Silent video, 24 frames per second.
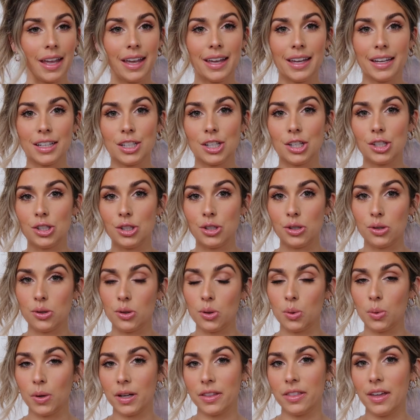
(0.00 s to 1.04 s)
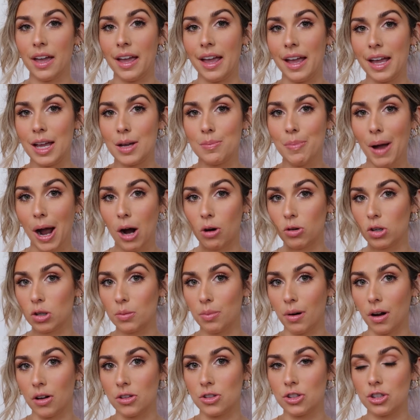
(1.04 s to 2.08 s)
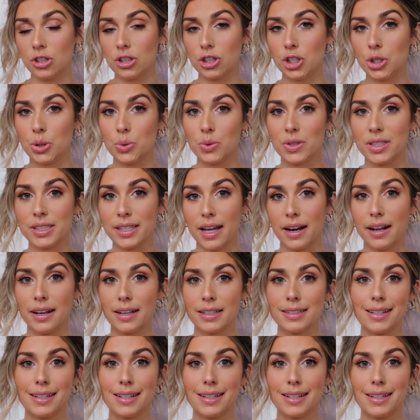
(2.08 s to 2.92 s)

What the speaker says: and do with a powder bronzer to set it,